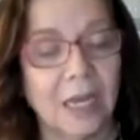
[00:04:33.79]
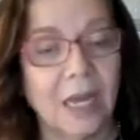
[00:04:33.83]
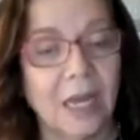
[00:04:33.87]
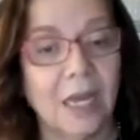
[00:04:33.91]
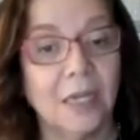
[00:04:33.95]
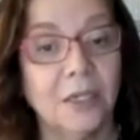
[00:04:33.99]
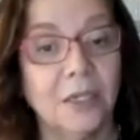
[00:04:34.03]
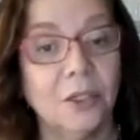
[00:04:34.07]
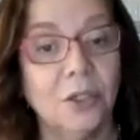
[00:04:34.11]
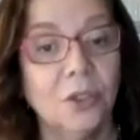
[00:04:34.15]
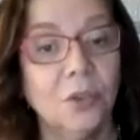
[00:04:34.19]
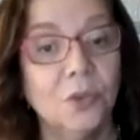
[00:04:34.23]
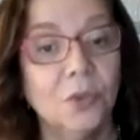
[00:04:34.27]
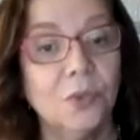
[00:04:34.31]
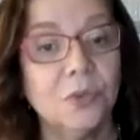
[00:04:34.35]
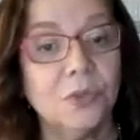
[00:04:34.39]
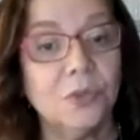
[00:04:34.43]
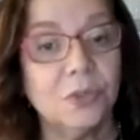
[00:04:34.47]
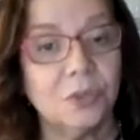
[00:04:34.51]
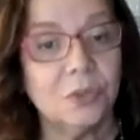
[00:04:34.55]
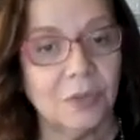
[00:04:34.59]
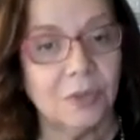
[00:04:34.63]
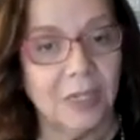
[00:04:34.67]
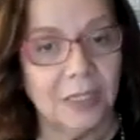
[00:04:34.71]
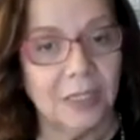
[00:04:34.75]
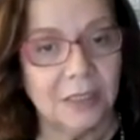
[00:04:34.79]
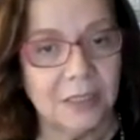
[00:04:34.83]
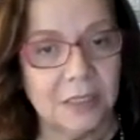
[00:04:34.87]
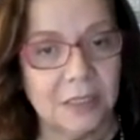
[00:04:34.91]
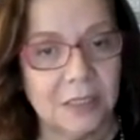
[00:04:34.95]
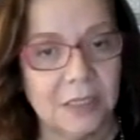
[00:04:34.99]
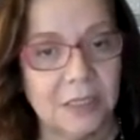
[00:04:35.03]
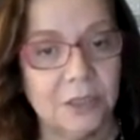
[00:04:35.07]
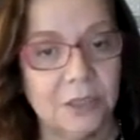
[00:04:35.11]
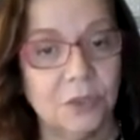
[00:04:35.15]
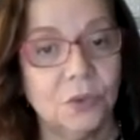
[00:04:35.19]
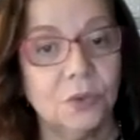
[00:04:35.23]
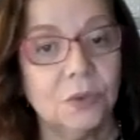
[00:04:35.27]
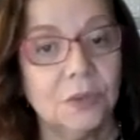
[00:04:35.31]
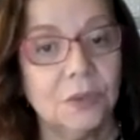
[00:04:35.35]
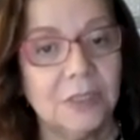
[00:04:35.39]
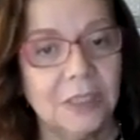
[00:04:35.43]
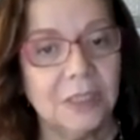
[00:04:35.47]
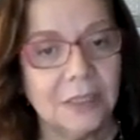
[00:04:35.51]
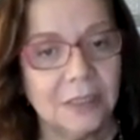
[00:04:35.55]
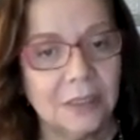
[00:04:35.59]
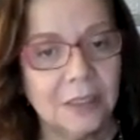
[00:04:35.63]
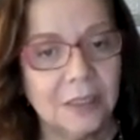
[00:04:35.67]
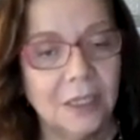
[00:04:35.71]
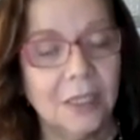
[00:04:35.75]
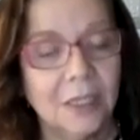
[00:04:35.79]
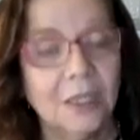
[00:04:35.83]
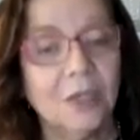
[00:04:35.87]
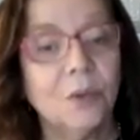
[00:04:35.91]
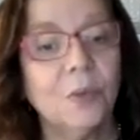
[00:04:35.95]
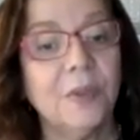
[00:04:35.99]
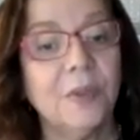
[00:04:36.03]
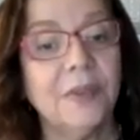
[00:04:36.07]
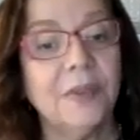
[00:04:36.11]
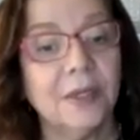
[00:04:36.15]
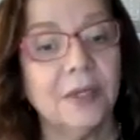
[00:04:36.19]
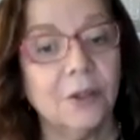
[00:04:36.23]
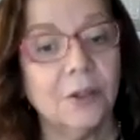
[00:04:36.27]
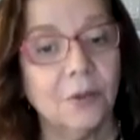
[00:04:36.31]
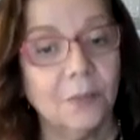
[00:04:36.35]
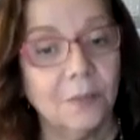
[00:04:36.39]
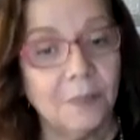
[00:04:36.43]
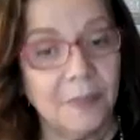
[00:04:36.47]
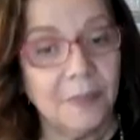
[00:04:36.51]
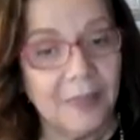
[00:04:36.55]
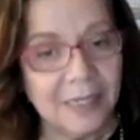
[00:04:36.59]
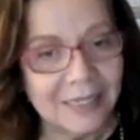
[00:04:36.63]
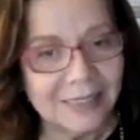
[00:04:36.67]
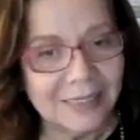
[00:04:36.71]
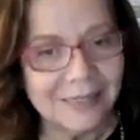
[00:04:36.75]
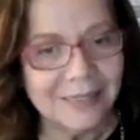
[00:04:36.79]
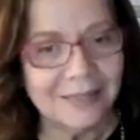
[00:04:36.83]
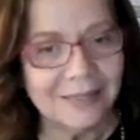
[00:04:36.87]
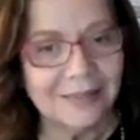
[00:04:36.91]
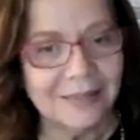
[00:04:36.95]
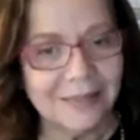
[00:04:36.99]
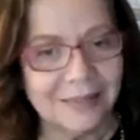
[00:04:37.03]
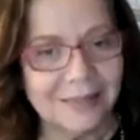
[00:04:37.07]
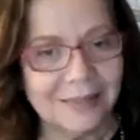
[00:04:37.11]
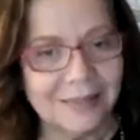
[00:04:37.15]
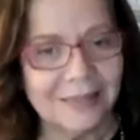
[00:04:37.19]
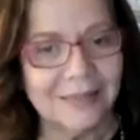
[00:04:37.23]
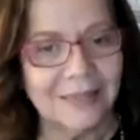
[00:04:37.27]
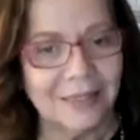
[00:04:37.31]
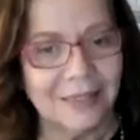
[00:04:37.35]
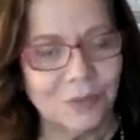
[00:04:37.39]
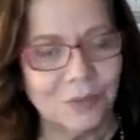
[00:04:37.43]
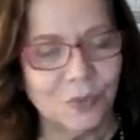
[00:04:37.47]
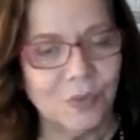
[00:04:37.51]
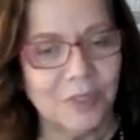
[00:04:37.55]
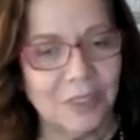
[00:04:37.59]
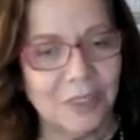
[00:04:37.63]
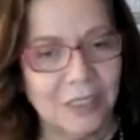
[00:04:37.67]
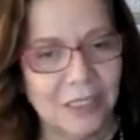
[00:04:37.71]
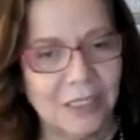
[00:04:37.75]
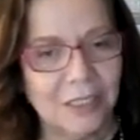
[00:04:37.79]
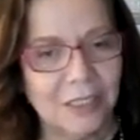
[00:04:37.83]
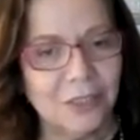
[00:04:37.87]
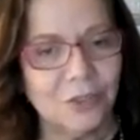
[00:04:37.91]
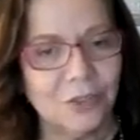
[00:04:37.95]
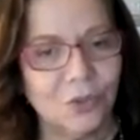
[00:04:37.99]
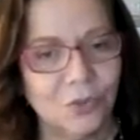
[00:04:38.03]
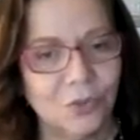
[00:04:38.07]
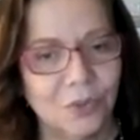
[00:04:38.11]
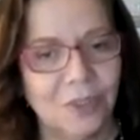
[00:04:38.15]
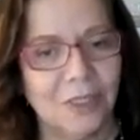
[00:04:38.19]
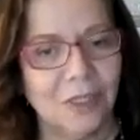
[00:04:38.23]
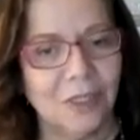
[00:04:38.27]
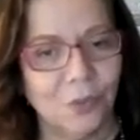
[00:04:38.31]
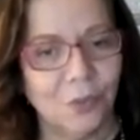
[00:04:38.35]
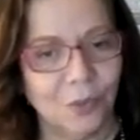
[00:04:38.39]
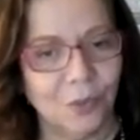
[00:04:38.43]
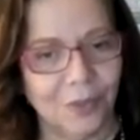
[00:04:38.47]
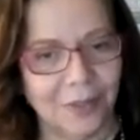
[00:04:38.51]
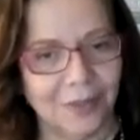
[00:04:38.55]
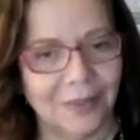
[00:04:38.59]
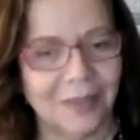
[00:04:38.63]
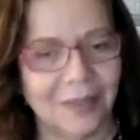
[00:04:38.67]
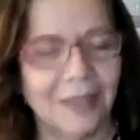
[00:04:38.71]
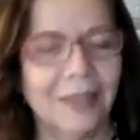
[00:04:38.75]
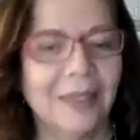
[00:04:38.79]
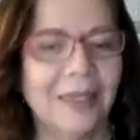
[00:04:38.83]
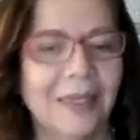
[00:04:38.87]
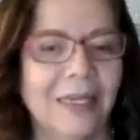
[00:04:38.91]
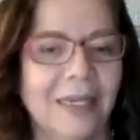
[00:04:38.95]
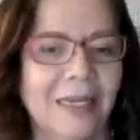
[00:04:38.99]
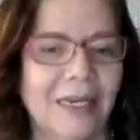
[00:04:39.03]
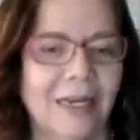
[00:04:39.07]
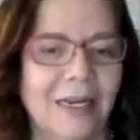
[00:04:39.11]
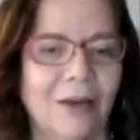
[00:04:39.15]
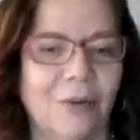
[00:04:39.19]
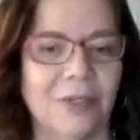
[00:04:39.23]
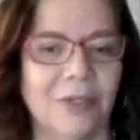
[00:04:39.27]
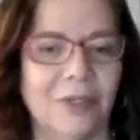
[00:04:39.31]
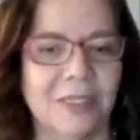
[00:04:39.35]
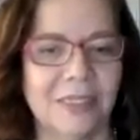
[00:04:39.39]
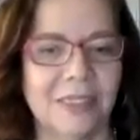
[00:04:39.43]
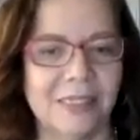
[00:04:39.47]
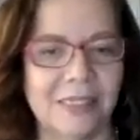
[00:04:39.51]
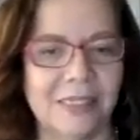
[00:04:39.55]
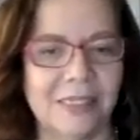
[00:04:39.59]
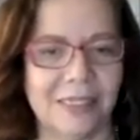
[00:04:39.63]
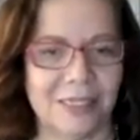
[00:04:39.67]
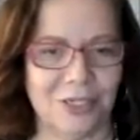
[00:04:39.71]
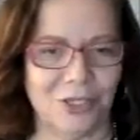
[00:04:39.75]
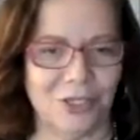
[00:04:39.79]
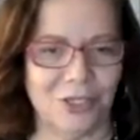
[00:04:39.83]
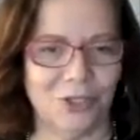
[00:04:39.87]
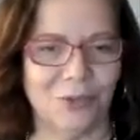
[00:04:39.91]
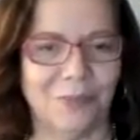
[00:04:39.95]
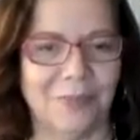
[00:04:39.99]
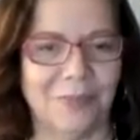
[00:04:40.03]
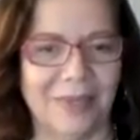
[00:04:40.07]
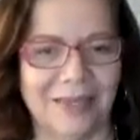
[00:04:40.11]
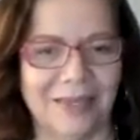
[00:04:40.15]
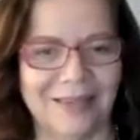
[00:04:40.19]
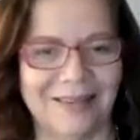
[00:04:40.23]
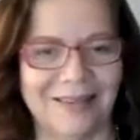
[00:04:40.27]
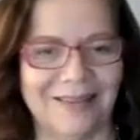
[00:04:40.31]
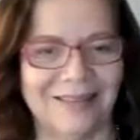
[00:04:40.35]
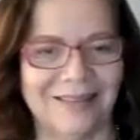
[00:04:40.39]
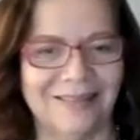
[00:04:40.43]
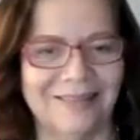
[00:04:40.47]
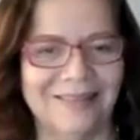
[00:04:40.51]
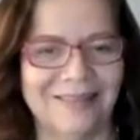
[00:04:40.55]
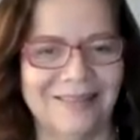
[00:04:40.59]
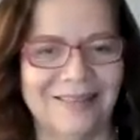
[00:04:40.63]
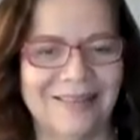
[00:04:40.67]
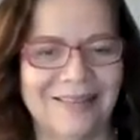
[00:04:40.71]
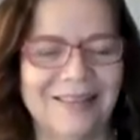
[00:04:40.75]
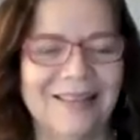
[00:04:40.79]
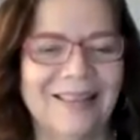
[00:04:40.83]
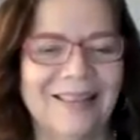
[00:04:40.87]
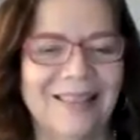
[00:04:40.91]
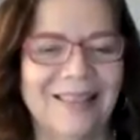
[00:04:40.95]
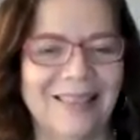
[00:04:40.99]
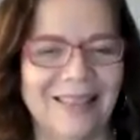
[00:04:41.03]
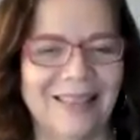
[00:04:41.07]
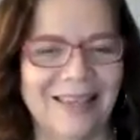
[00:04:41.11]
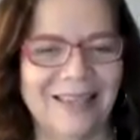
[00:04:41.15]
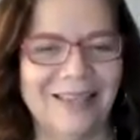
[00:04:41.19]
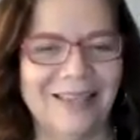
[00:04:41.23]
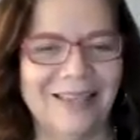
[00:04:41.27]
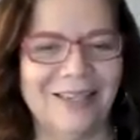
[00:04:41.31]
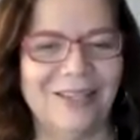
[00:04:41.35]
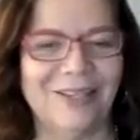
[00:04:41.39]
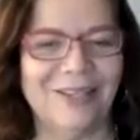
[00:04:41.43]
a new strategy to deal with the complexities that we need to deal with in our decision making. Thank